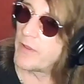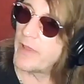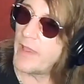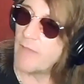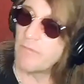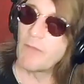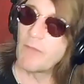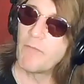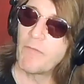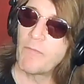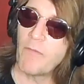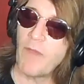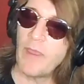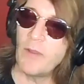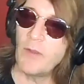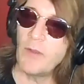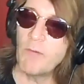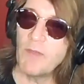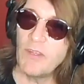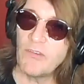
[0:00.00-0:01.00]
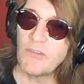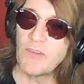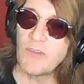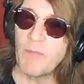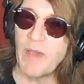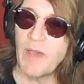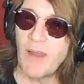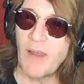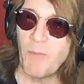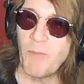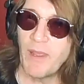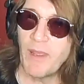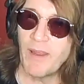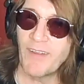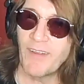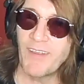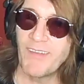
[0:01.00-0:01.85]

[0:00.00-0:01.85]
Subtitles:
I haven't finally reached the bottom yet.